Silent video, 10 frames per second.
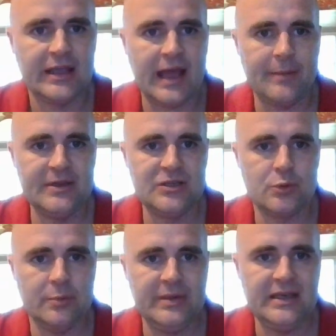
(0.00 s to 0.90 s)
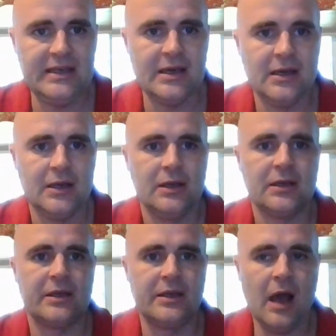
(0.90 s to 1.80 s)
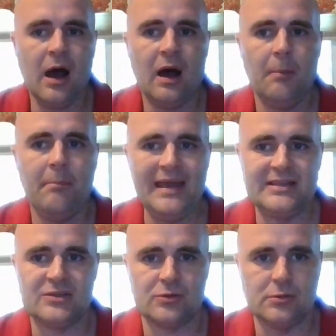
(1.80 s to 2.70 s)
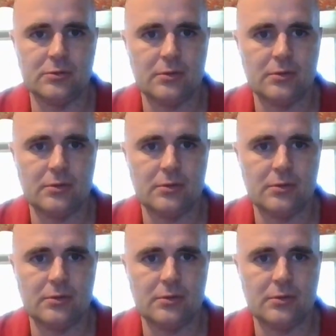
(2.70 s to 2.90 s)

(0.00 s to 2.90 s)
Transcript: Cabbage would be hyabetsu.